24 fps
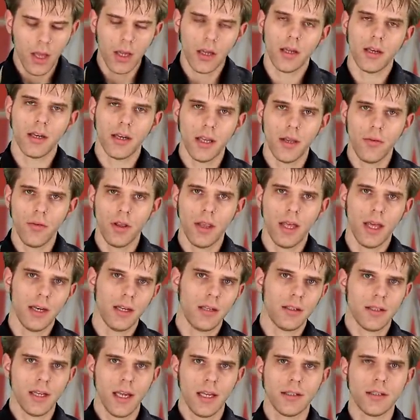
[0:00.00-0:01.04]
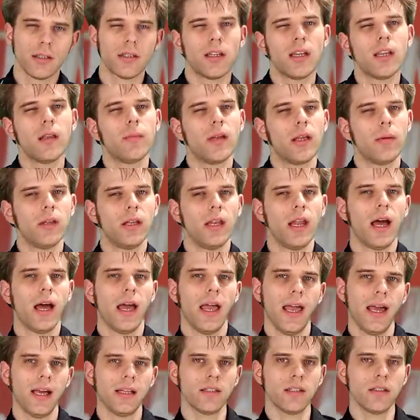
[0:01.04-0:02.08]
Going to give you that intensity, maybe not
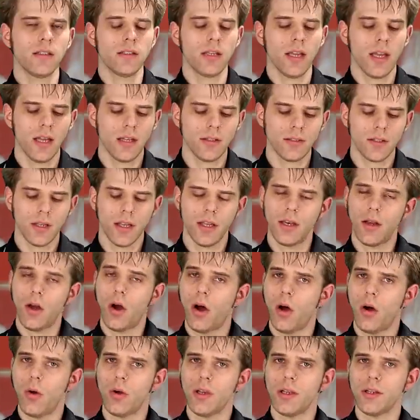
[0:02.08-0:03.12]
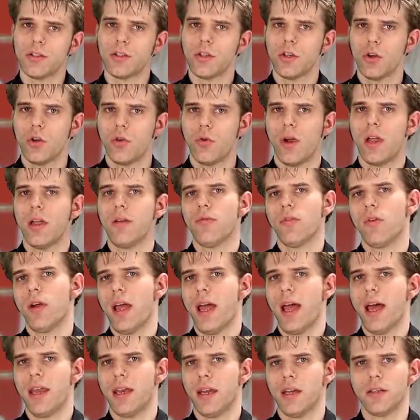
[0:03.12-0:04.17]
as intense, and always great for
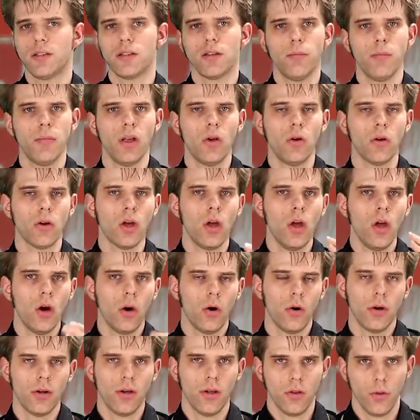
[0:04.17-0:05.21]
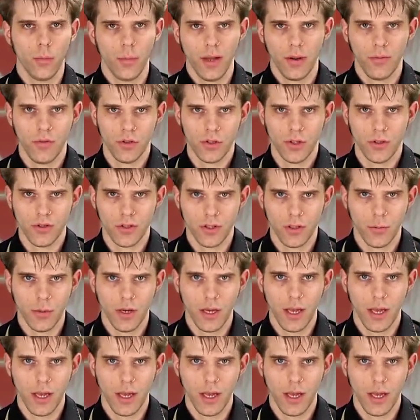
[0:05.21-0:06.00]
adding to milk or another beverage of some